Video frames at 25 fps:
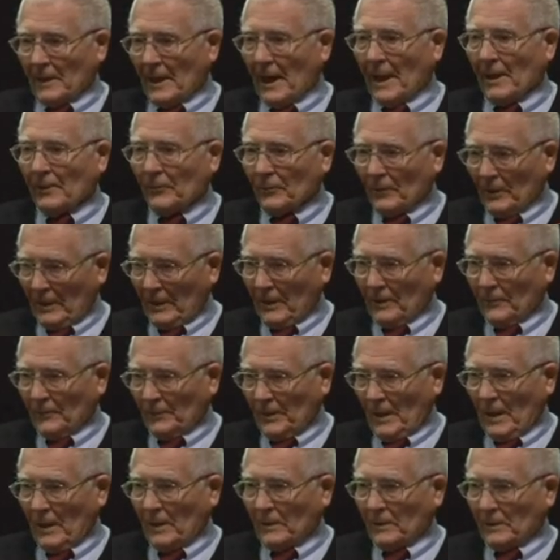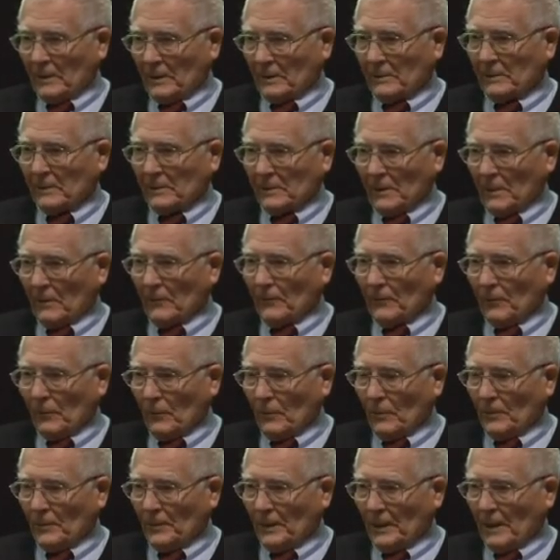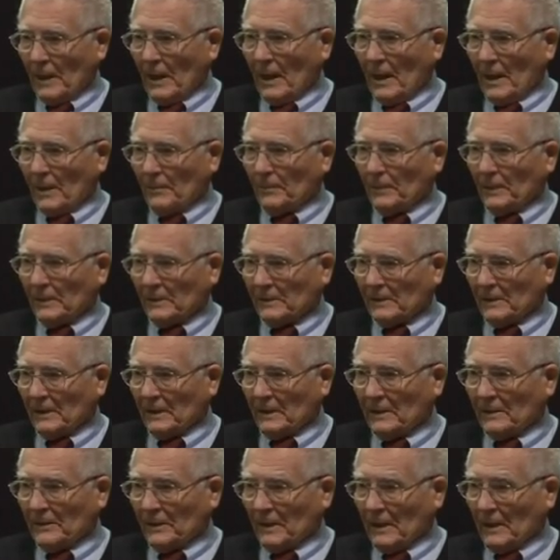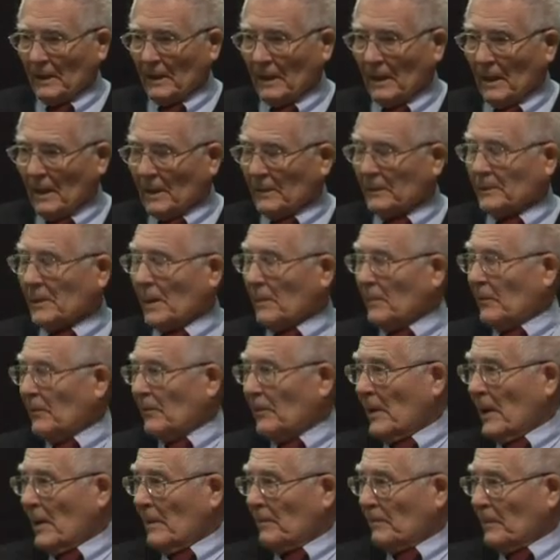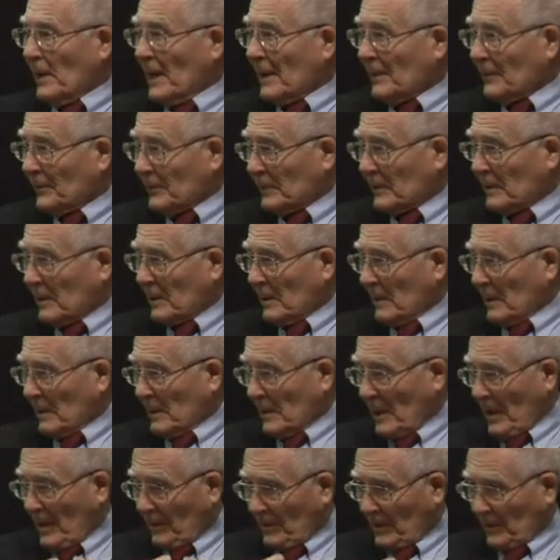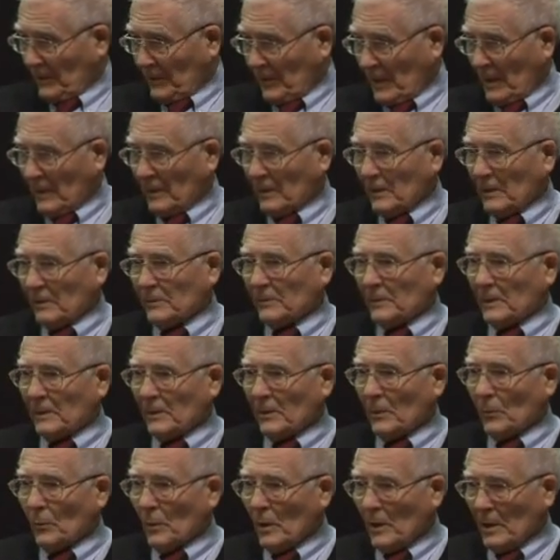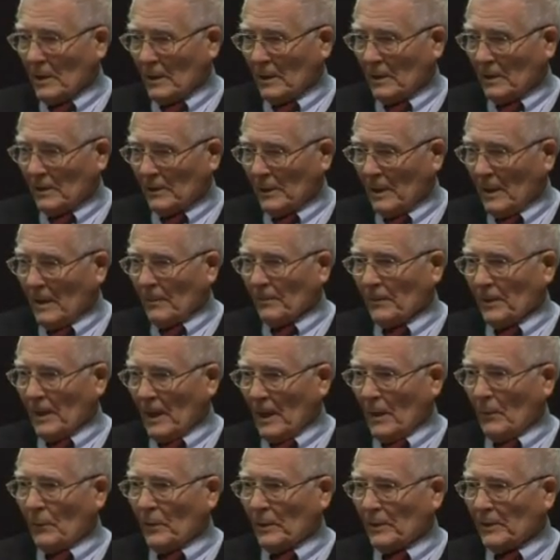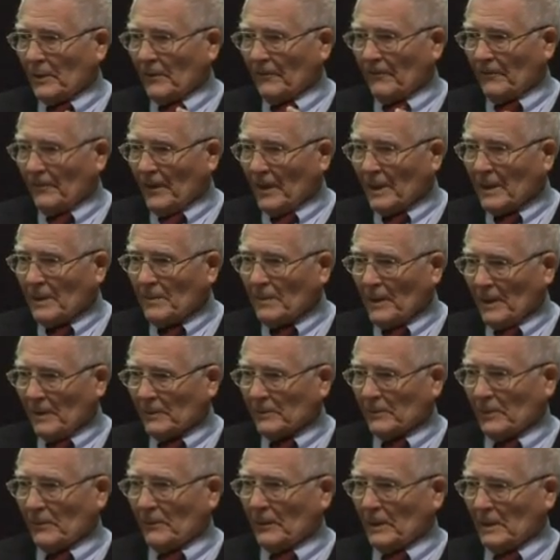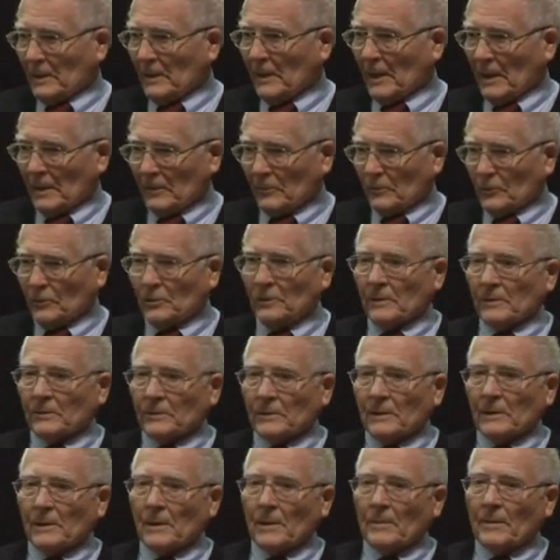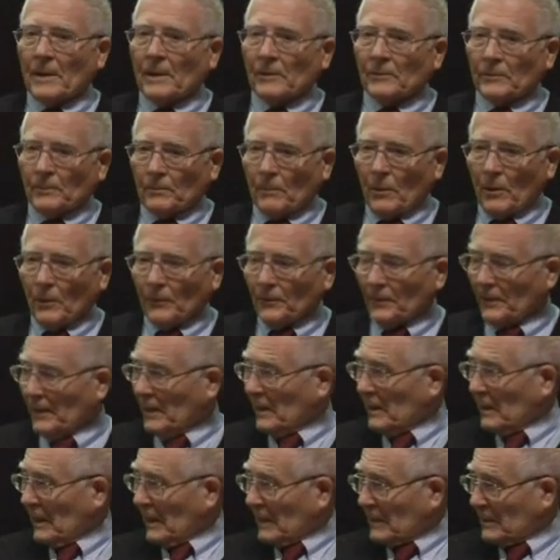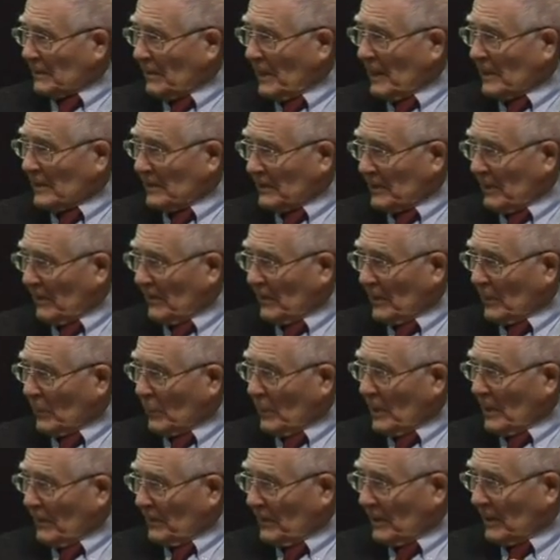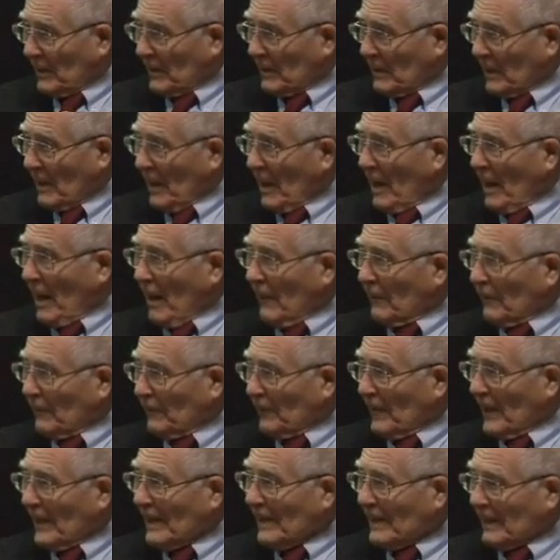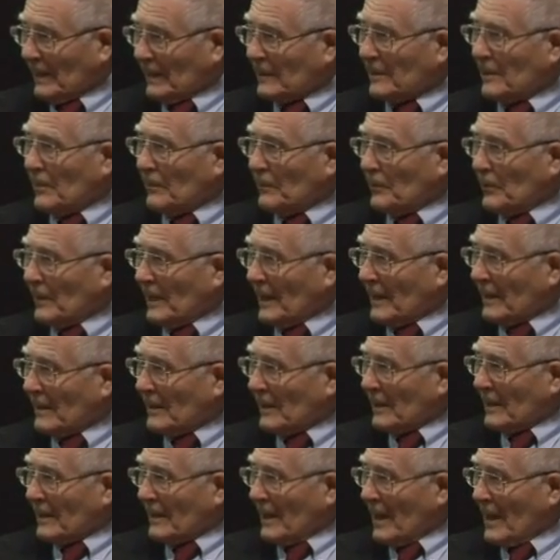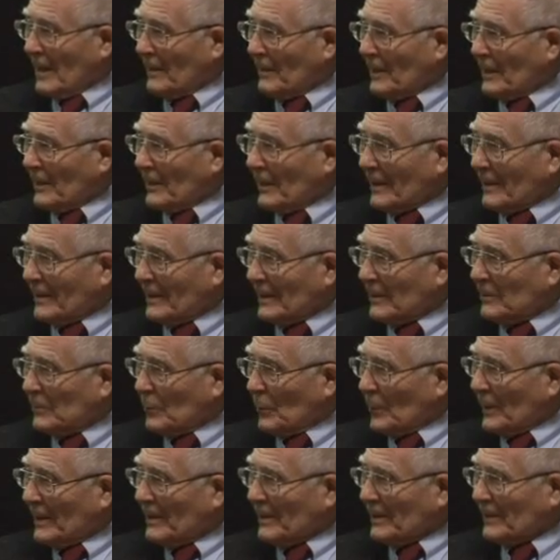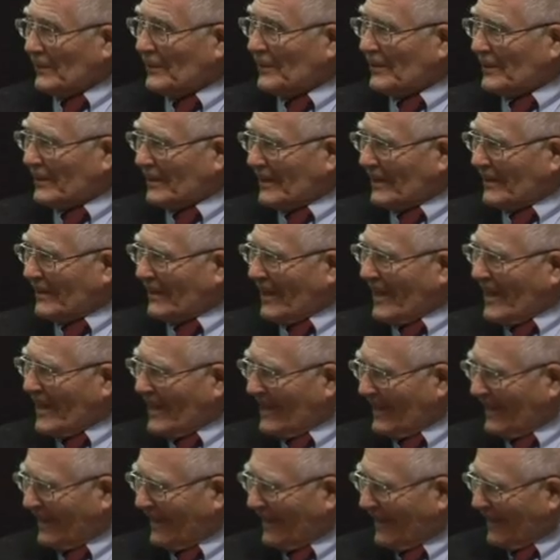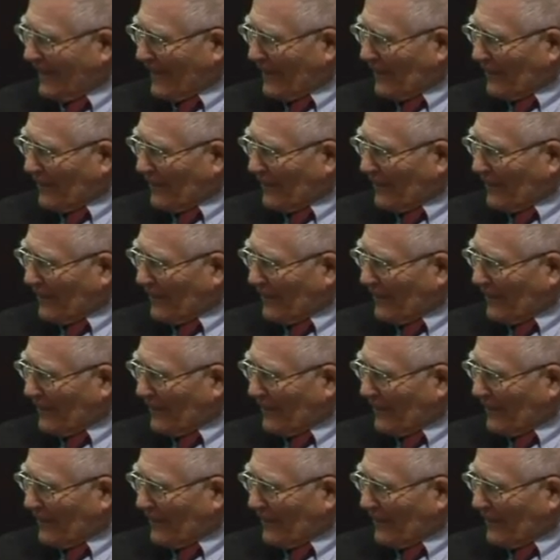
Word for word: gathering of scientists that formed the IPCC, some of our best climate scientists in the world, with the very best of intentions and the most modern and expensive equipment, are failing to predict the climate that is with us today.